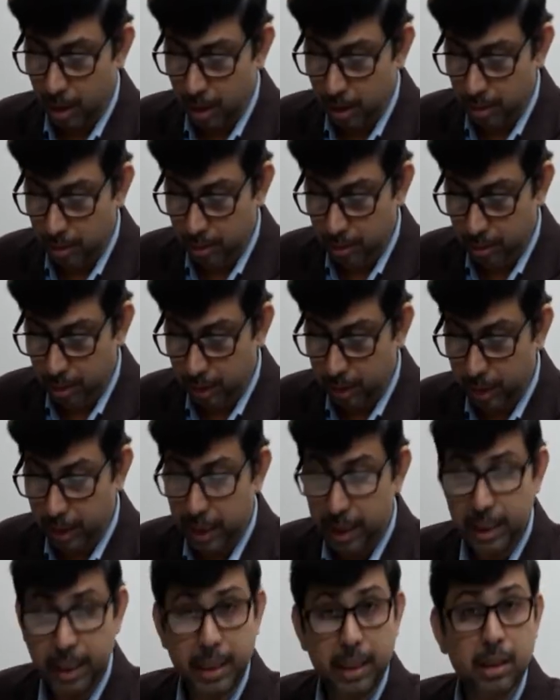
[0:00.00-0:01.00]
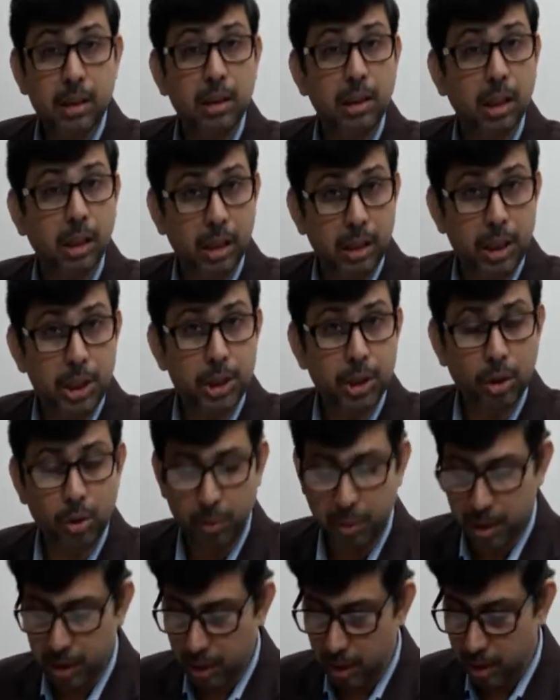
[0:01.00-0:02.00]
creating the condition
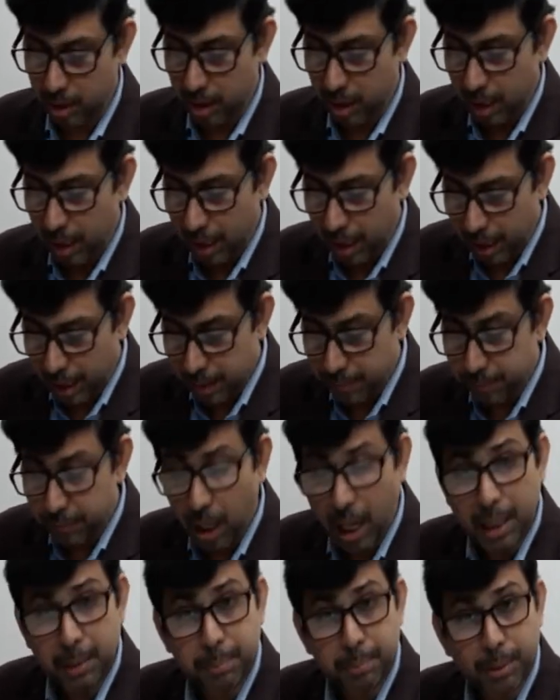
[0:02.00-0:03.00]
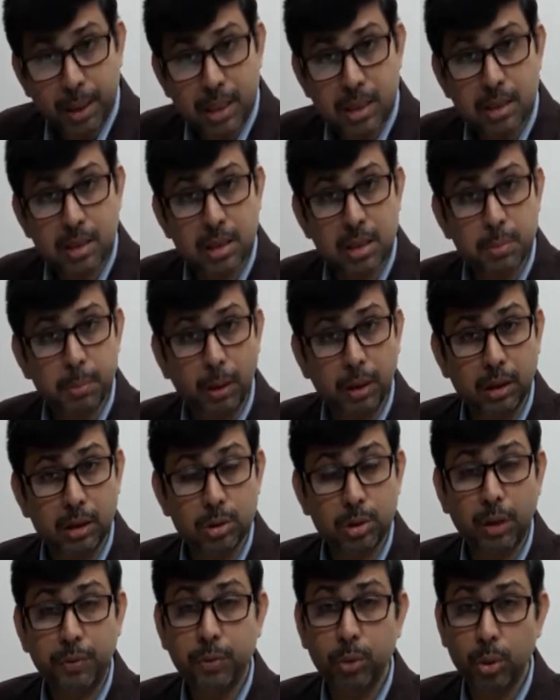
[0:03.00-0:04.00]
over here, if I press this button.
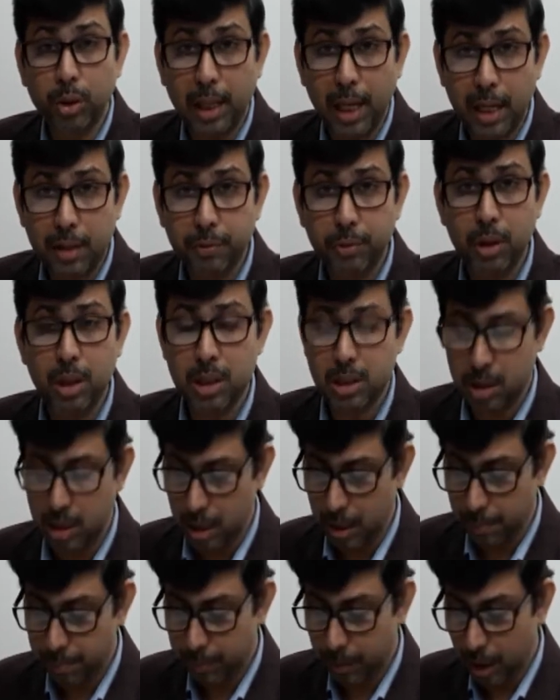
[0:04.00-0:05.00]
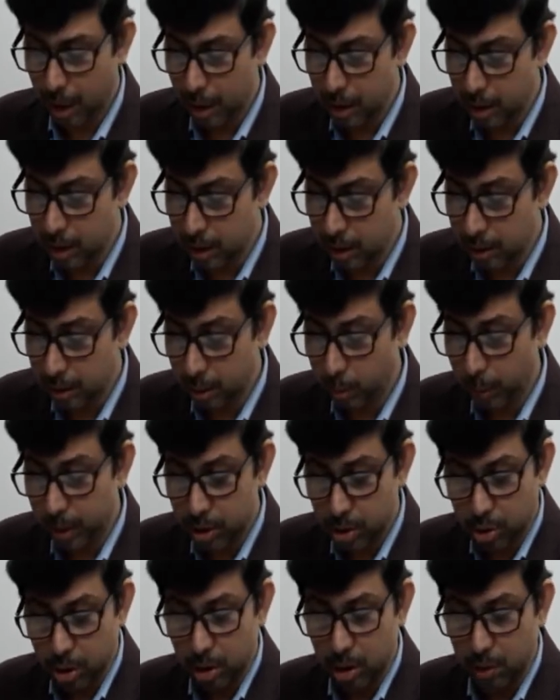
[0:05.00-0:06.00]
So if you carefully see in the
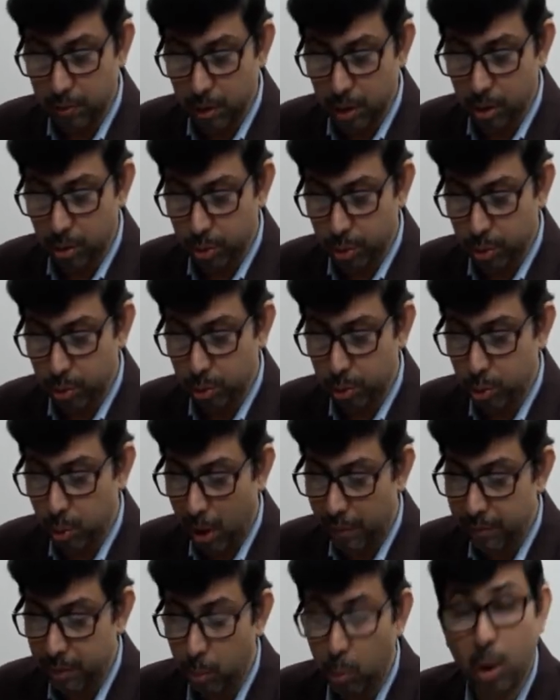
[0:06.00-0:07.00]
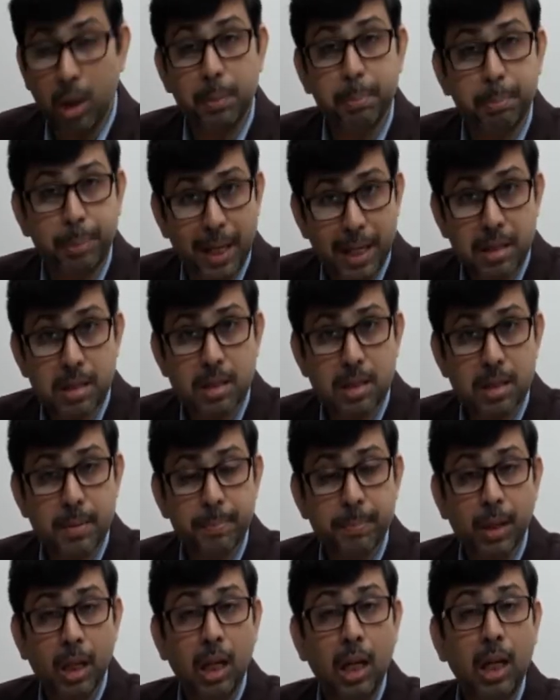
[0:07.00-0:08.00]
question given to you, you have the word
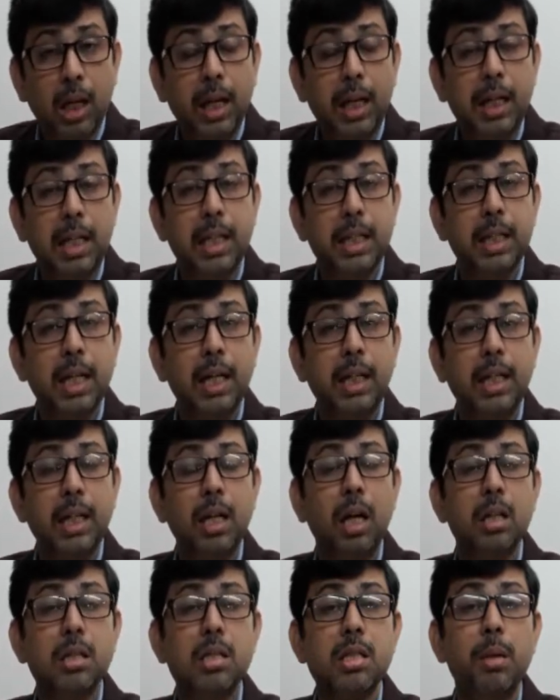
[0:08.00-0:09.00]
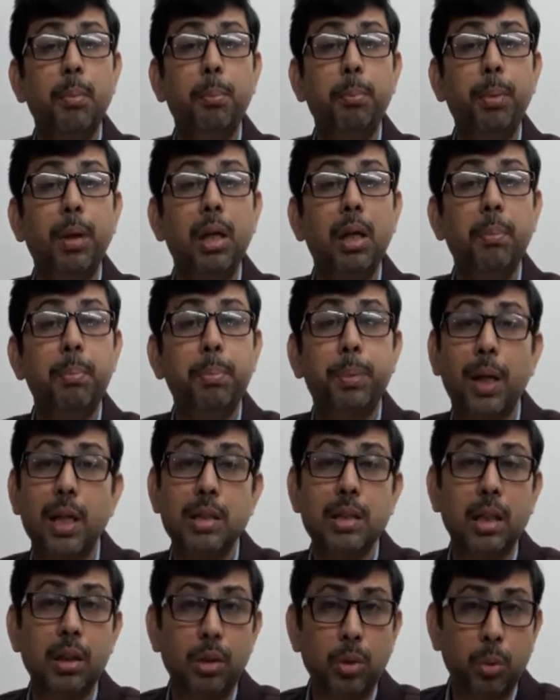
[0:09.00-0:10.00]
press indicating a simple
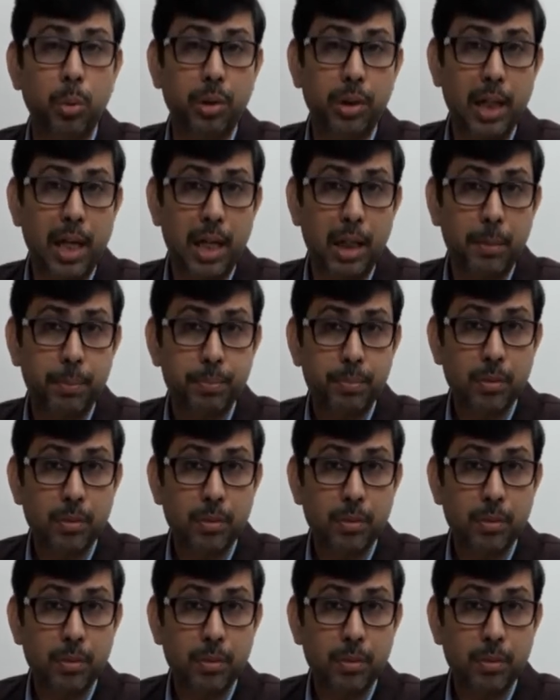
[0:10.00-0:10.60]
present over there,